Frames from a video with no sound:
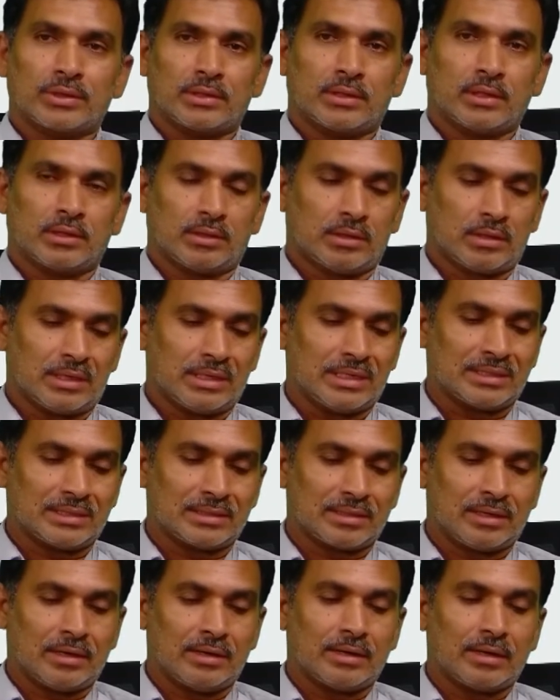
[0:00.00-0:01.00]
the
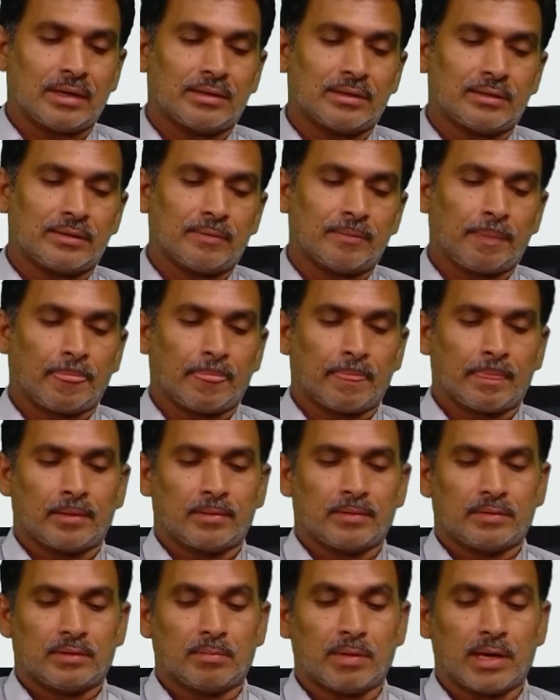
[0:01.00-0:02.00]
discrete and
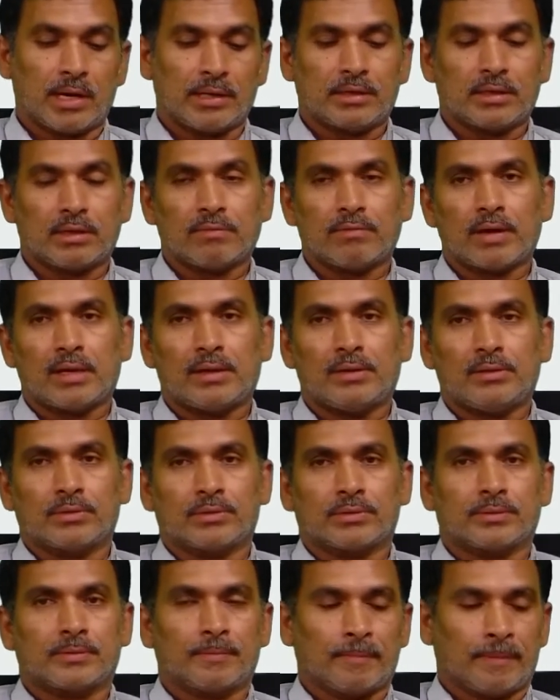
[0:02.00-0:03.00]
the binary
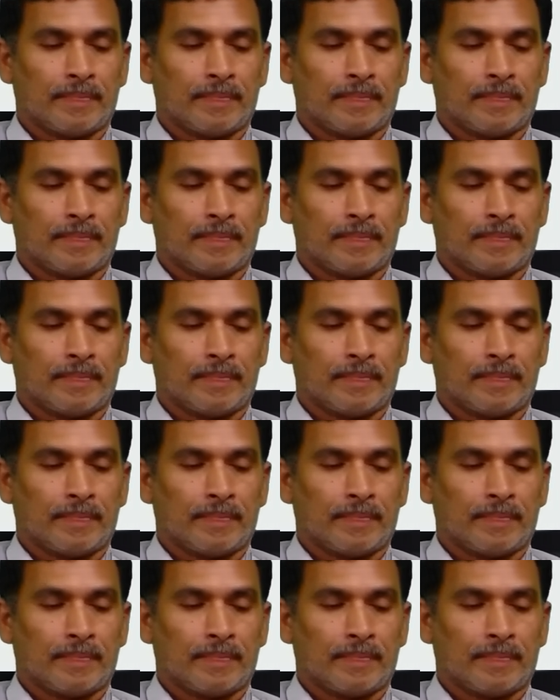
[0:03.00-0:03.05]
values,